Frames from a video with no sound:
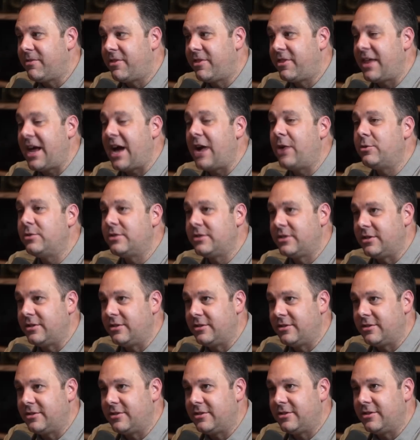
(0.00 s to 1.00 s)

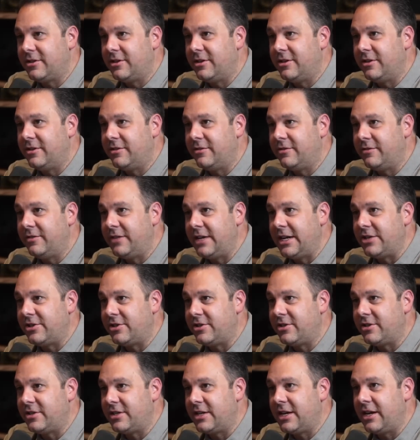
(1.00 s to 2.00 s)
thousands of
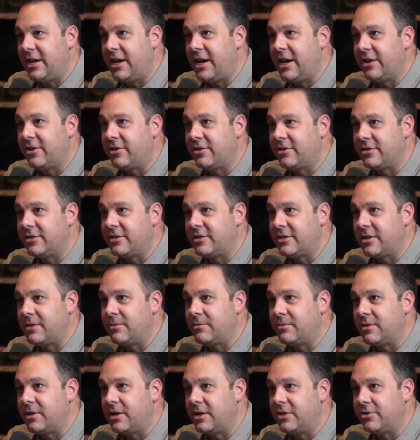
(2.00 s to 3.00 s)
nation state hackers in
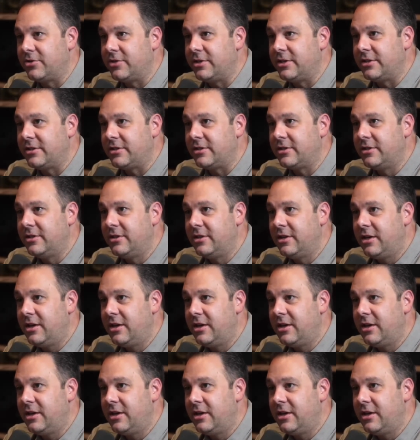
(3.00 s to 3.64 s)
some countries.